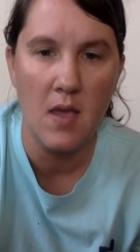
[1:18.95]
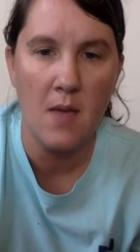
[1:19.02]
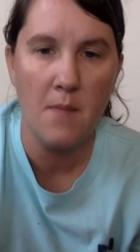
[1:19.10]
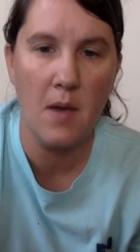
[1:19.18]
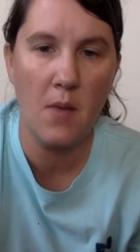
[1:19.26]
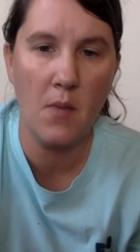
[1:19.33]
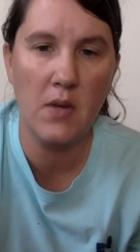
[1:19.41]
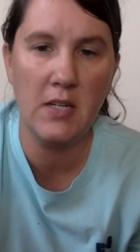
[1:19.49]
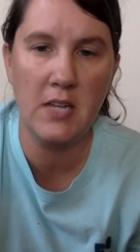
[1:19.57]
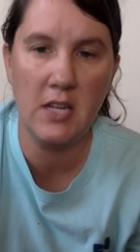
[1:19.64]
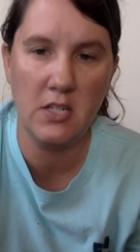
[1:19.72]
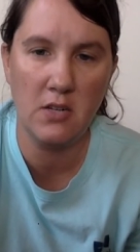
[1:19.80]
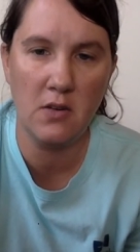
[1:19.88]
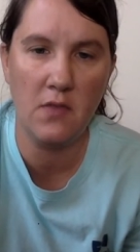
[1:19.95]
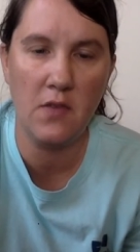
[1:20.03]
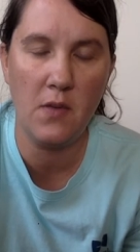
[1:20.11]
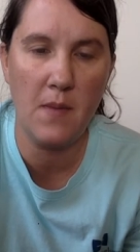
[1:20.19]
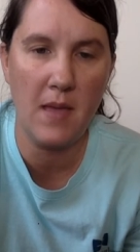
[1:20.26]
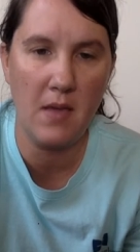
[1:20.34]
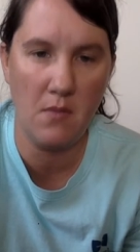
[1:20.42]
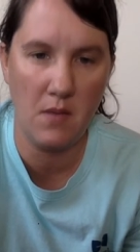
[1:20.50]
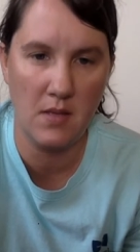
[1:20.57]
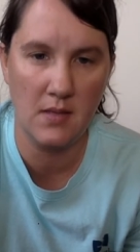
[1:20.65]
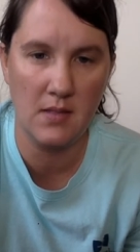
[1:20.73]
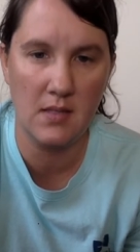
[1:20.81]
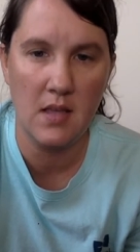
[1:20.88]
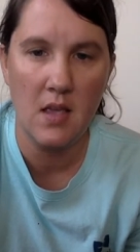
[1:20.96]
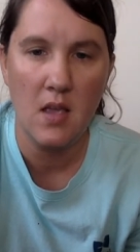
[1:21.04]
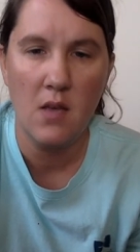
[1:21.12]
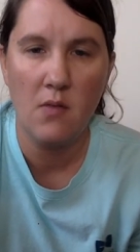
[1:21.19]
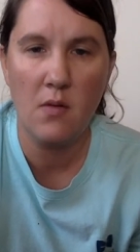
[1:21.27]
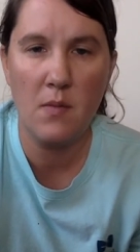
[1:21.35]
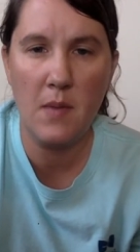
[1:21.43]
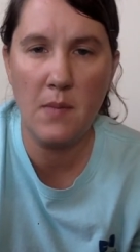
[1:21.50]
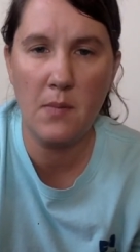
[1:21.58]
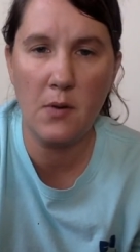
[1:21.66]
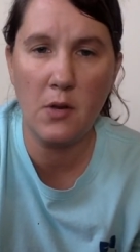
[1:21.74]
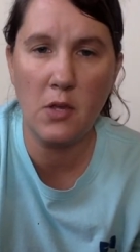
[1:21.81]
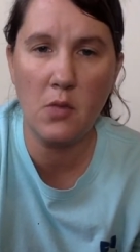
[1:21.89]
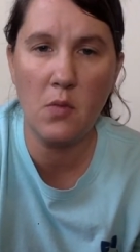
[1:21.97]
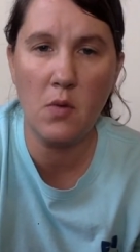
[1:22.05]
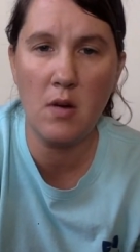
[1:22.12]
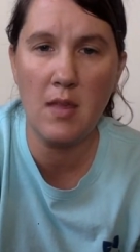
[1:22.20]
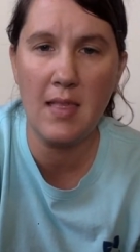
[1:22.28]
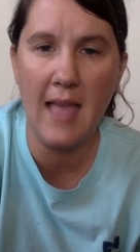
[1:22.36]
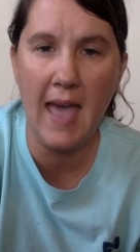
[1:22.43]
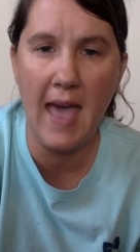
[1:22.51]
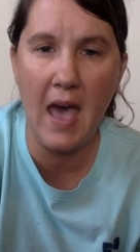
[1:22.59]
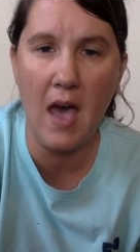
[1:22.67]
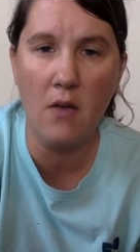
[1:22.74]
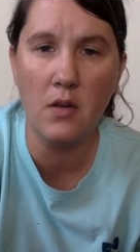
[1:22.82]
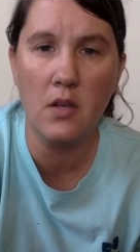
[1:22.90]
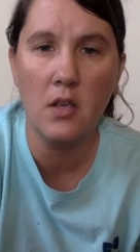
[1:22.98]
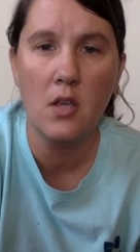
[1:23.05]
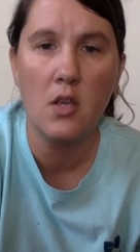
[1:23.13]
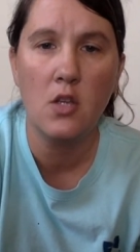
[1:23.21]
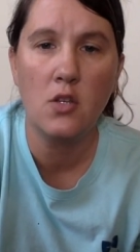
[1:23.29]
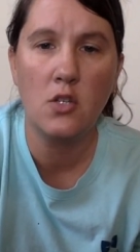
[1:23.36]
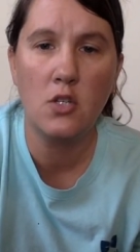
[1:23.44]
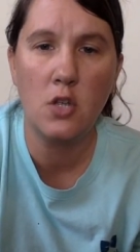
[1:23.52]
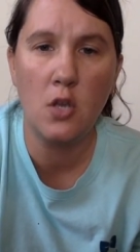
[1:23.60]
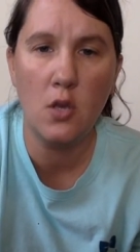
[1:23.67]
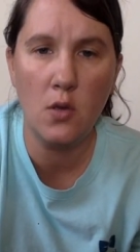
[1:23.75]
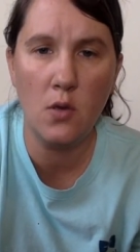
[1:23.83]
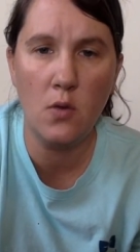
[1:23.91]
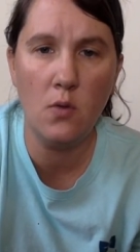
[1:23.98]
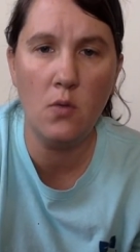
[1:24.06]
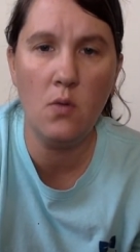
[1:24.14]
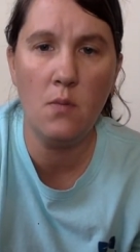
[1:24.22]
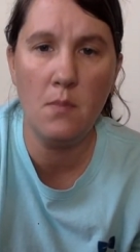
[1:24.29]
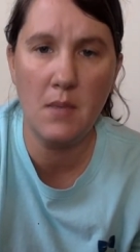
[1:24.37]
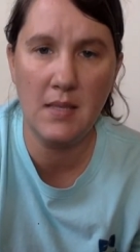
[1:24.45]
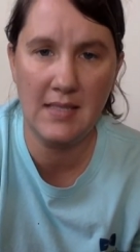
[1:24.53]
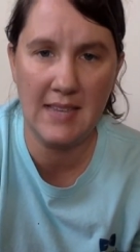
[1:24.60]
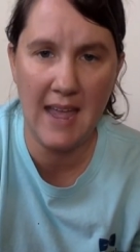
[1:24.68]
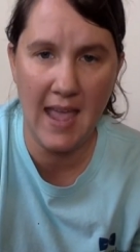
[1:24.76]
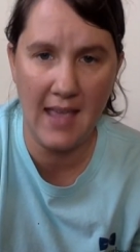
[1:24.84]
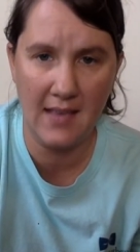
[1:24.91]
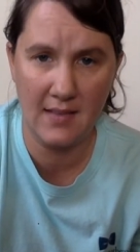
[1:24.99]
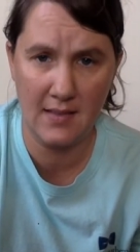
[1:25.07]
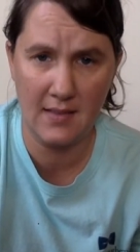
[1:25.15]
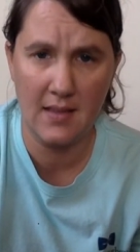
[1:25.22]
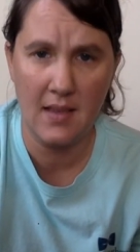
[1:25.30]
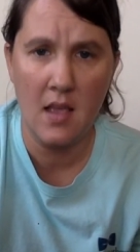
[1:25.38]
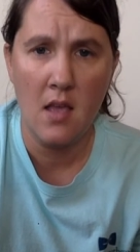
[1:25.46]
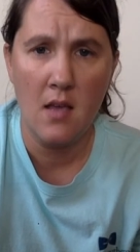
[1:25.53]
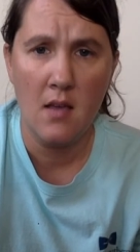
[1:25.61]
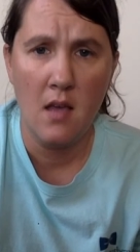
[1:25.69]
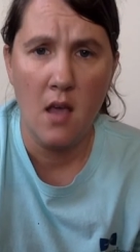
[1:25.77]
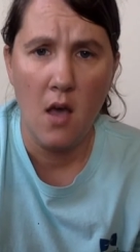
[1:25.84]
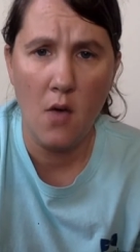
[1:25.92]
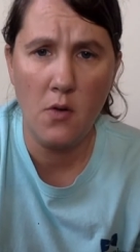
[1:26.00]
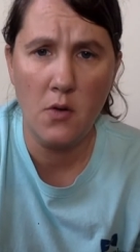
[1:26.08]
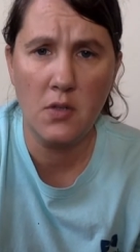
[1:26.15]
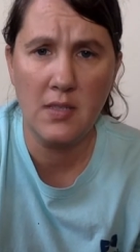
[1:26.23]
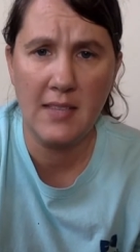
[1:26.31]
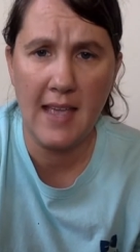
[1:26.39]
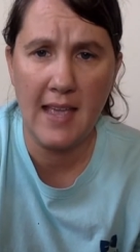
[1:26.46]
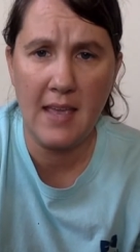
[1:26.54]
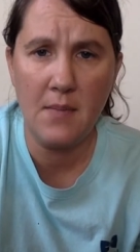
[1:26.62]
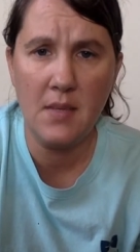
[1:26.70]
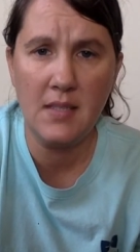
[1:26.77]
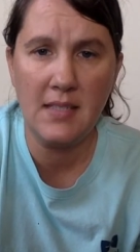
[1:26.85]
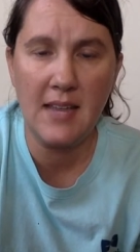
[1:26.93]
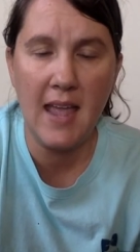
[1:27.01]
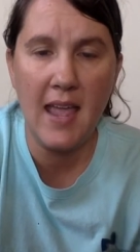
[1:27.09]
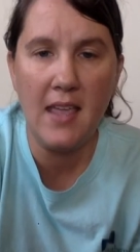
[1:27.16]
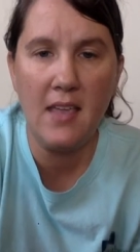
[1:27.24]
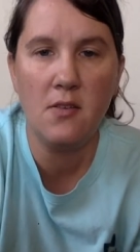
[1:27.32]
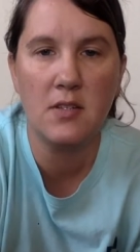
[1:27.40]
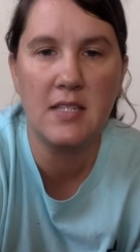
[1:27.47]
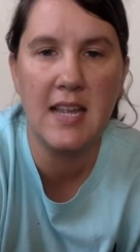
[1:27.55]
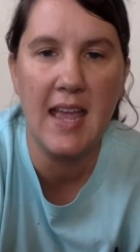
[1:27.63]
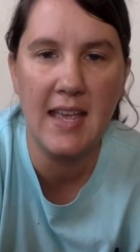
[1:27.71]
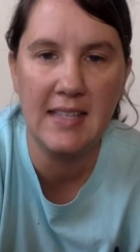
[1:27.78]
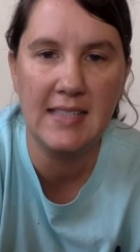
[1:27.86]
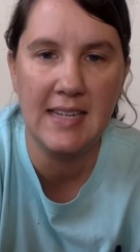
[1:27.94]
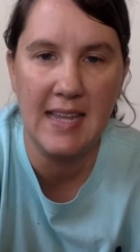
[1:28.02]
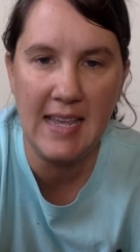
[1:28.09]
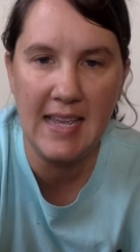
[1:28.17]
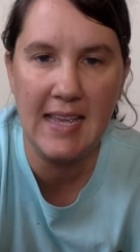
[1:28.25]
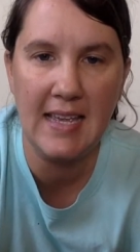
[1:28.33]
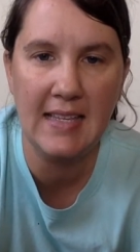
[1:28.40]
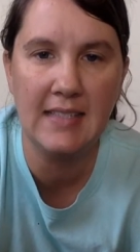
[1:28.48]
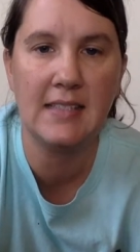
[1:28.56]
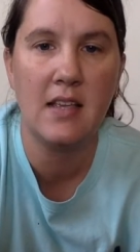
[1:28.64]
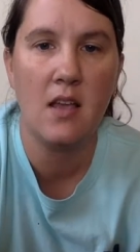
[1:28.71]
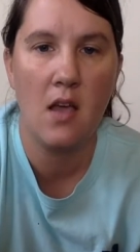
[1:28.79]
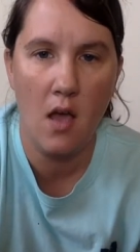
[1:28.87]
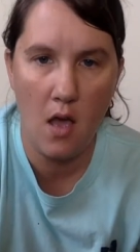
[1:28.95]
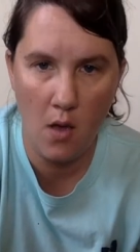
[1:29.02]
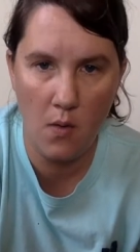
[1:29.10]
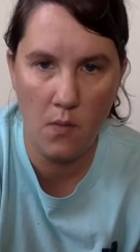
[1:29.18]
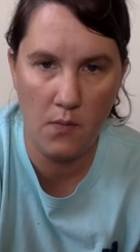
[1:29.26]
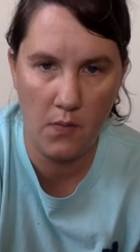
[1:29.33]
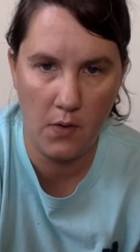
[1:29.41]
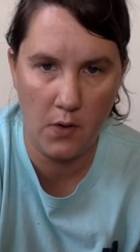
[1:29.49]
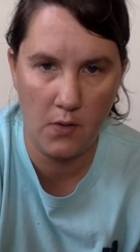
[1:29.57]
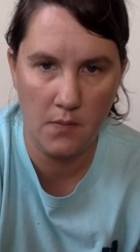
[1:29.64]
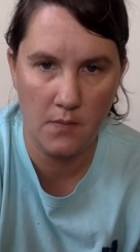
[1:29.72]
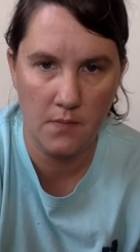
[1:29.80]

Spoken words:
But I want to touch on a few big ones. Remember, you are allowed 2 mistakes. On your second mistake, your test is over.